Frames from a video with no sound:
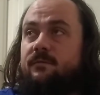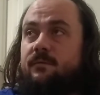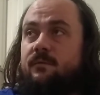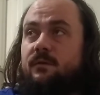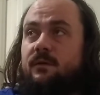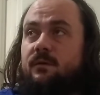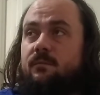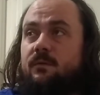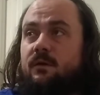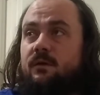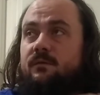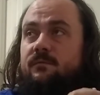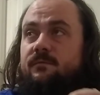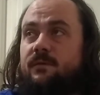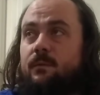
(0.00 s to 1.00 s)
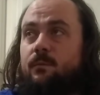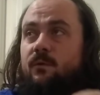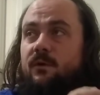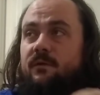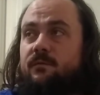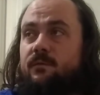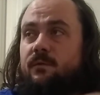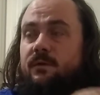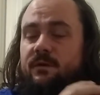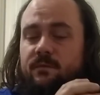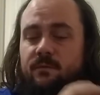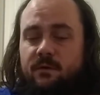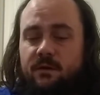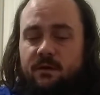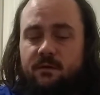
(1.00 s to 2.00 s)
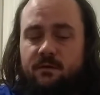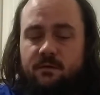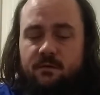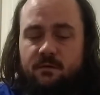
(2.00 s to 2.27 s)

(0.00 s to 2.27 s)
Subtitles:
for Libra in February of 2020?